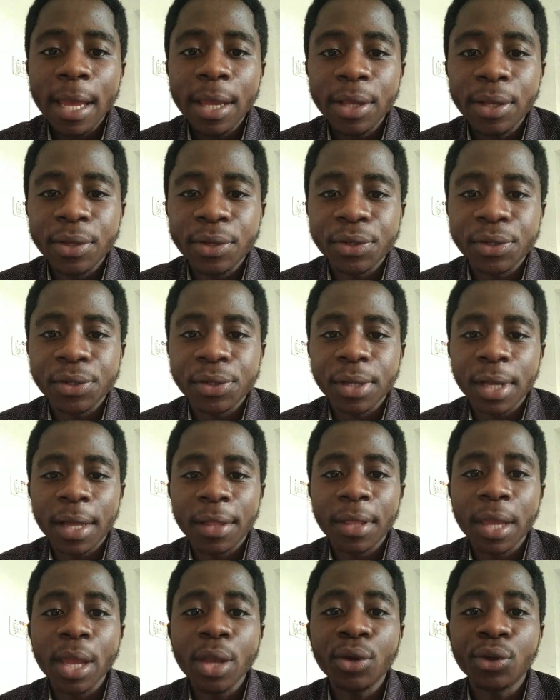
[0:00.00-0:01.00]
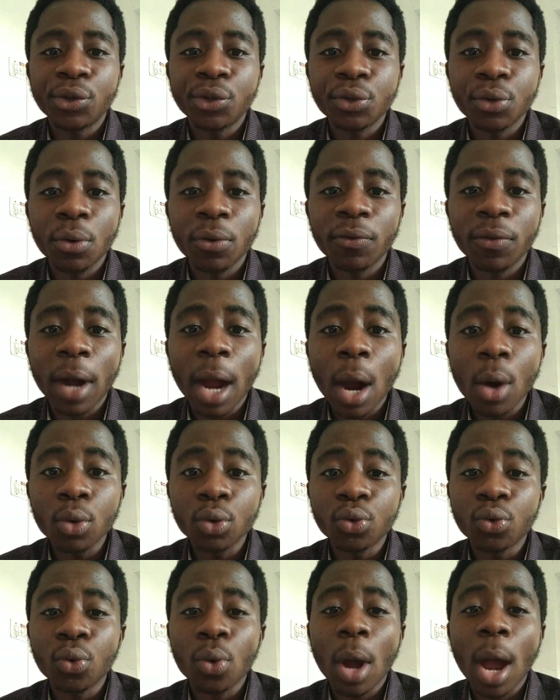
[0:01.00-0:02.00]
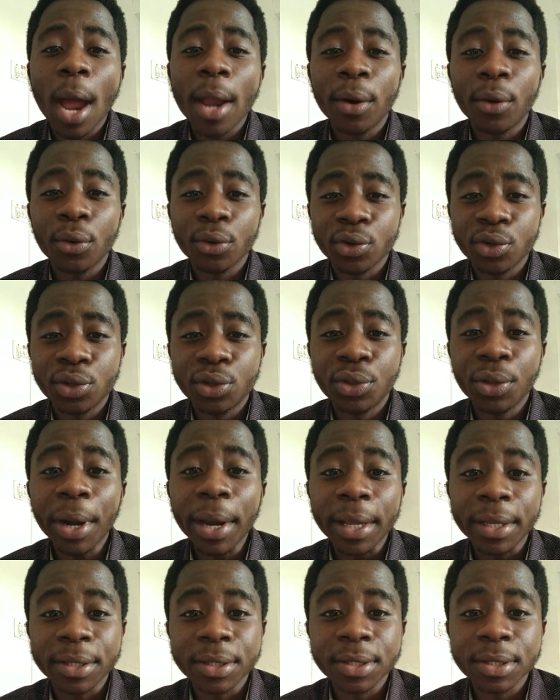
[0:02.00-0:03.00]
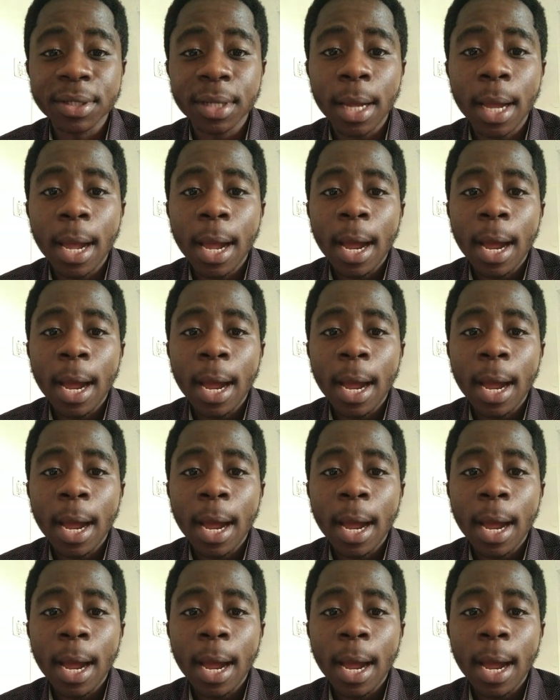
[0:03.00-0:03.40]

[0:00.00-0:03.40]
is the issue of how to handle stress